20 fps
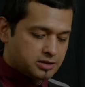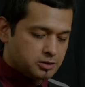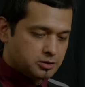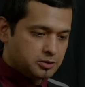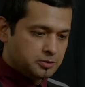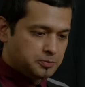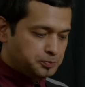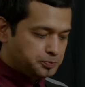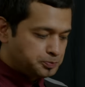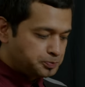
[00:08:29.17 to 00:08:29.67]

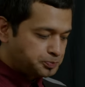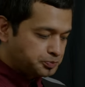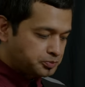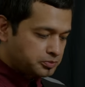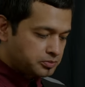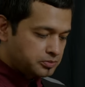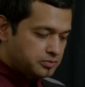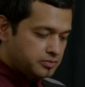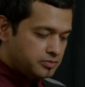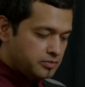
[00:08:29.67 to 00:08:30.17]
So
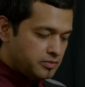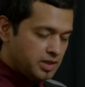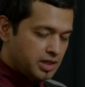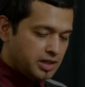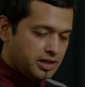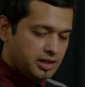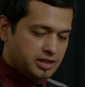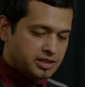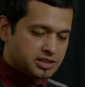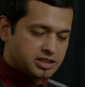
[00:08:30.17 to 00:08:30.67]

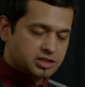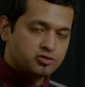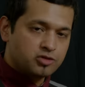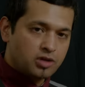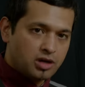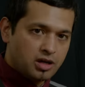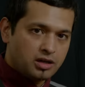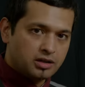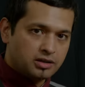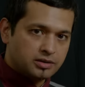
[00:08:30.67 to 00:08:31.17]
it is
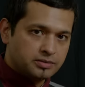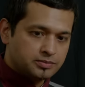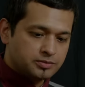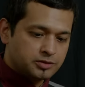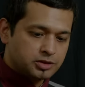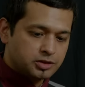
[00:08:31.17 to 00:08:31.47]
strong.